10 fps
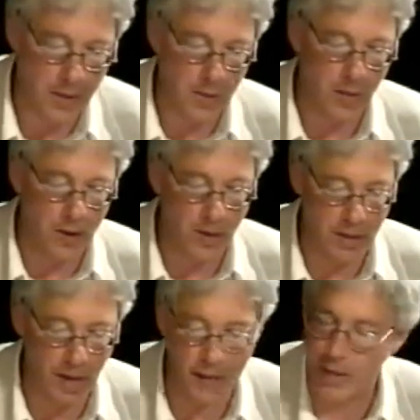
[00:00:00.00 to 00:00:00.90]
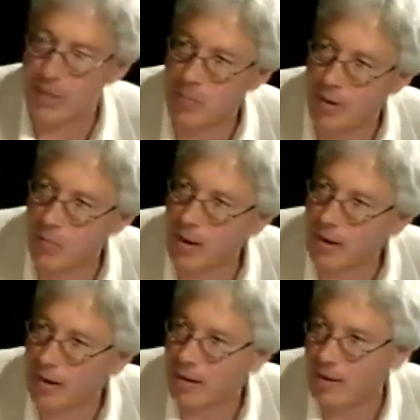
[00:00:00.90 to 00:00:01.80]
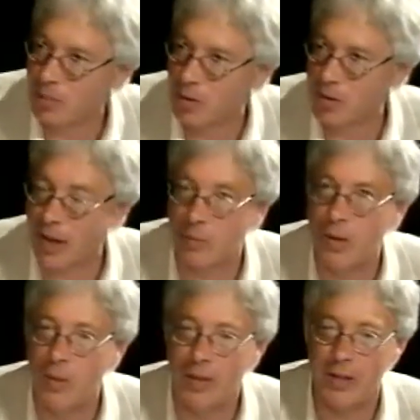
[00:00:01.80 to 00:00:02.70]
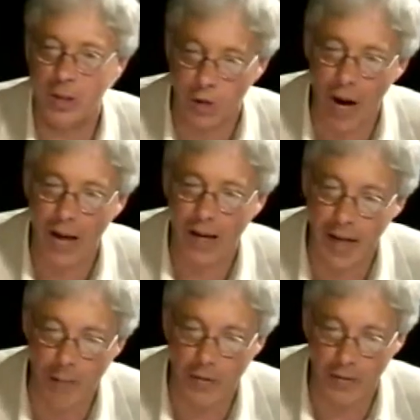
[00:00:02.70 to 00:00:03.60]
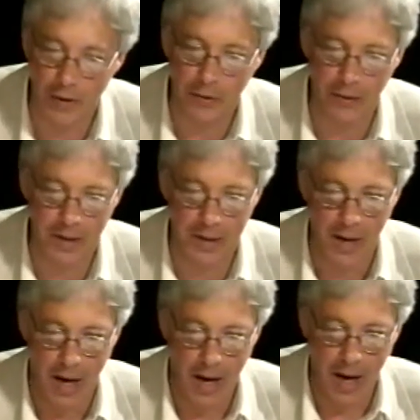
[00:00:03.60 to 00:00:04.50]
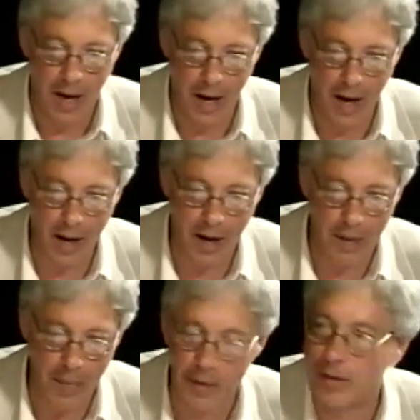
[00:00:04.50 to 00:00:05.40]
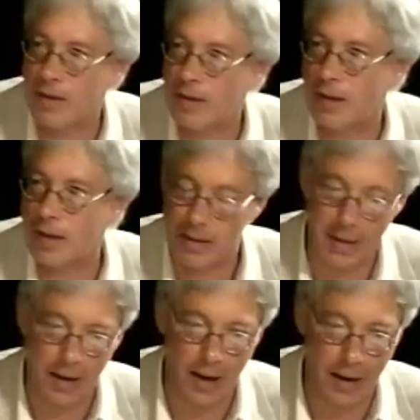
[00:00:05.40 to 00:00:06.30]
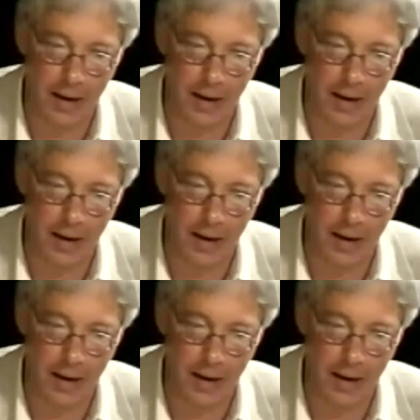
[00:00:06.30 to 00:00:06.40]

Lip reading: this was very much a kind of experimental project. We were trying a number of different methods that